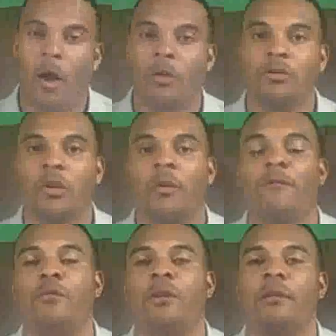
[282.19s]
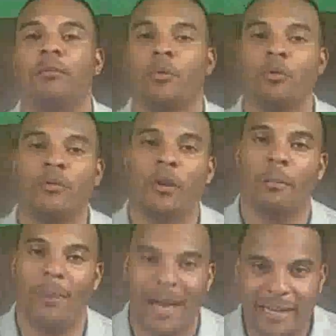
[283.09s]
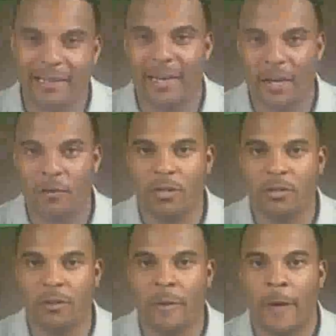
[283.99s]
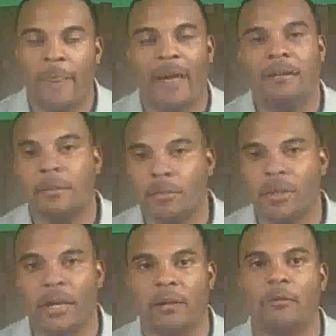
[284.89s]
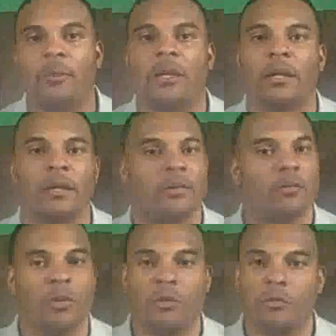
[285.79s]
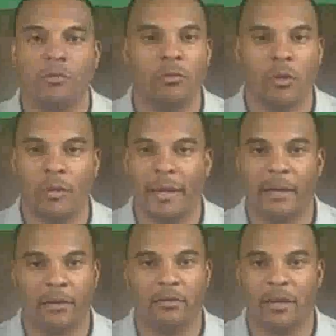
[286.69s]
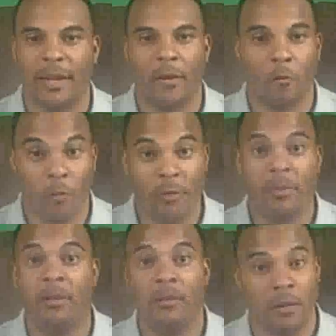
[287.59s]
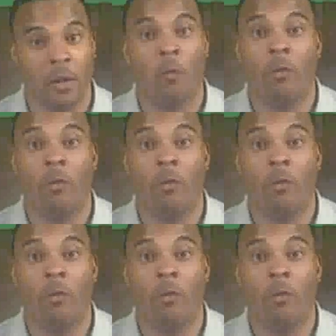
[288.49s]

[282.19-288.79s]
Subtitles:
Also, if you can improve your body language, that's a plus, because when you know how to do that, women